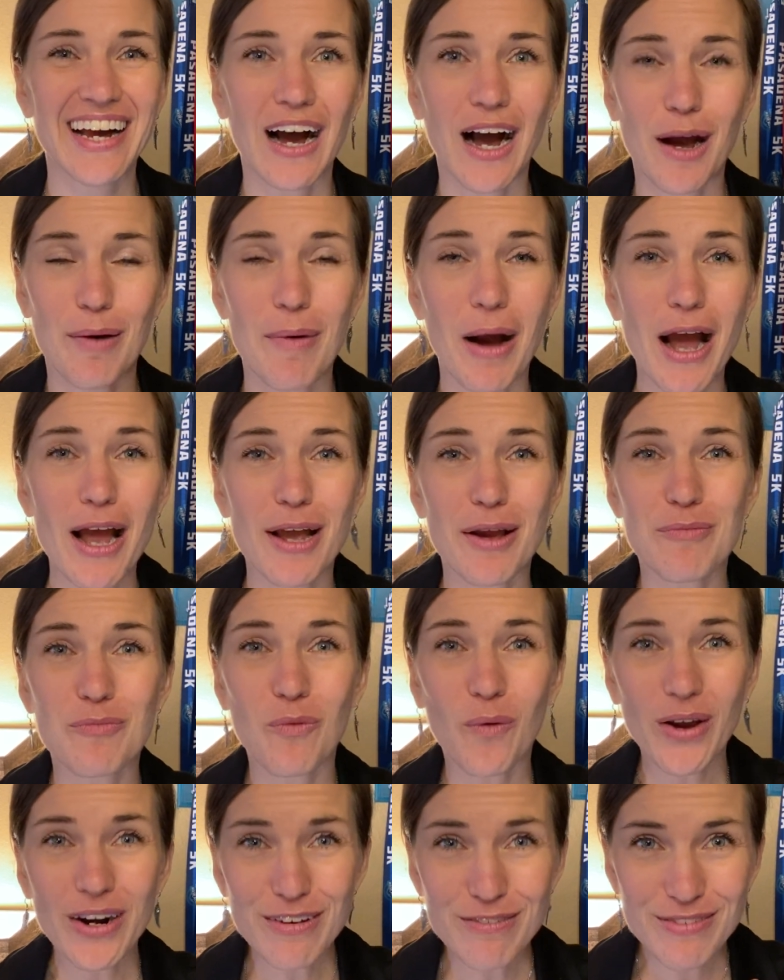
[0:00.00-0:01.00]
I am
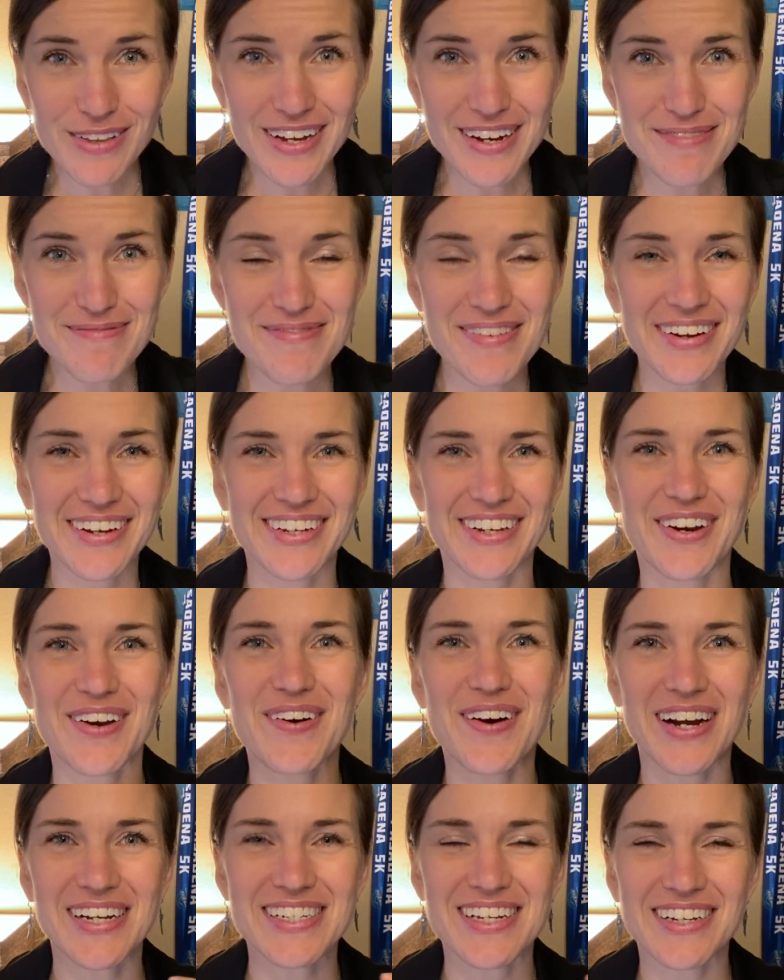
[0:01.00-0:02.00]
one of them. You
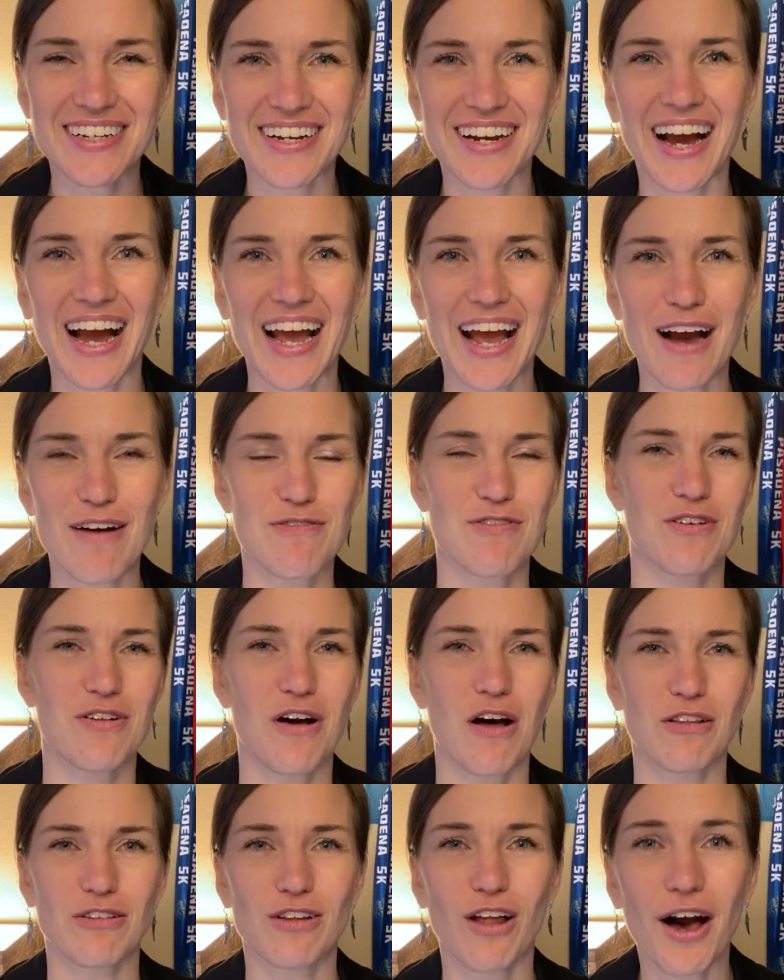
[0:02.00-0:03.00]
know, I tell you, I have
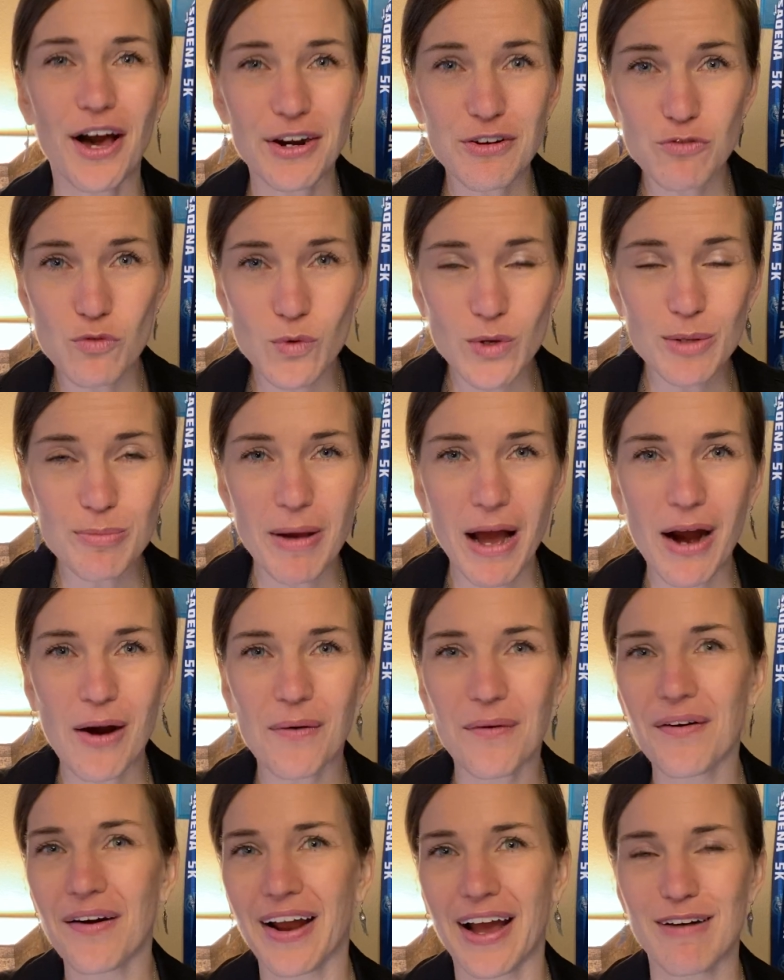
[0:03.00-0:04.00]
a lot of
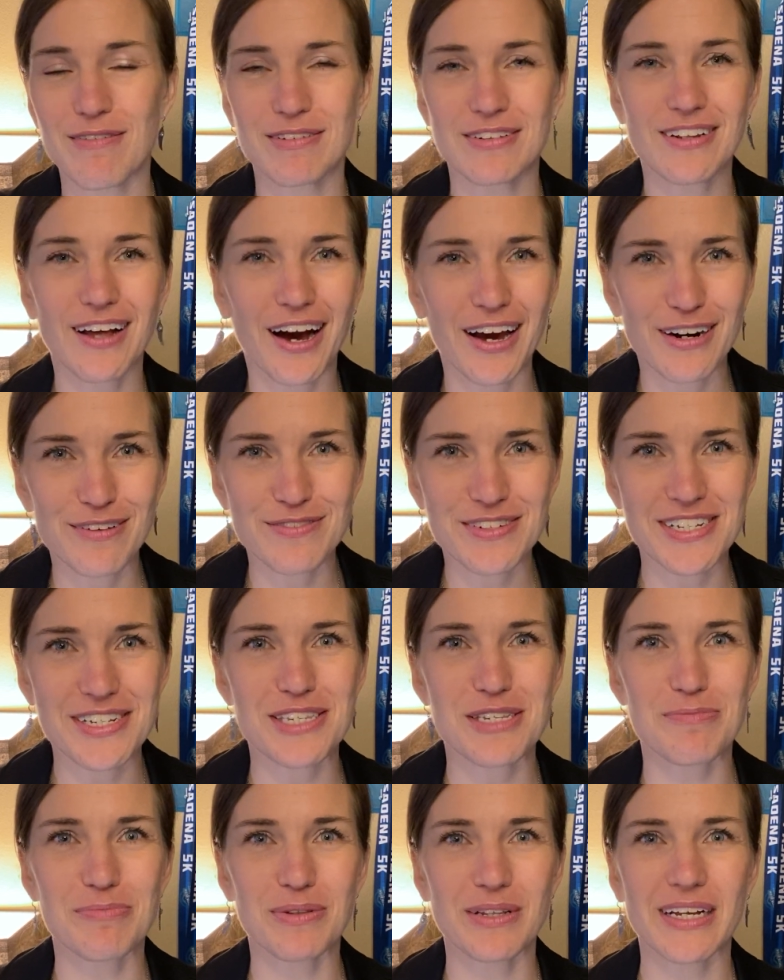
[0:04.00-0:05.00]
willpower. I have a lot of
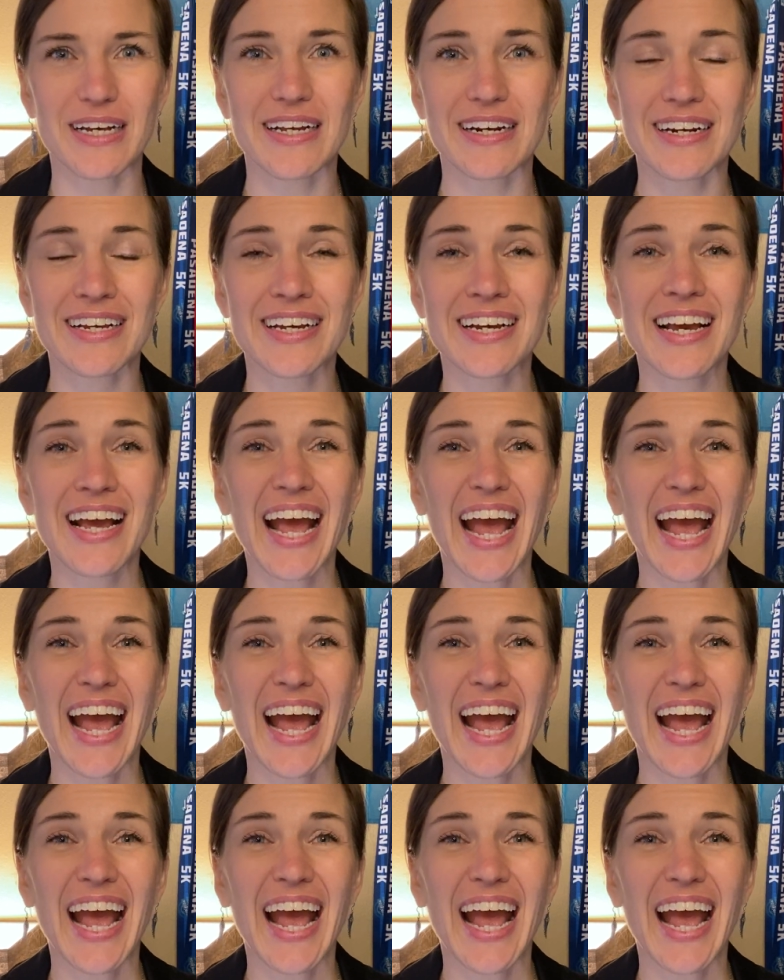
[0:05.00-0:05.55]
discipline.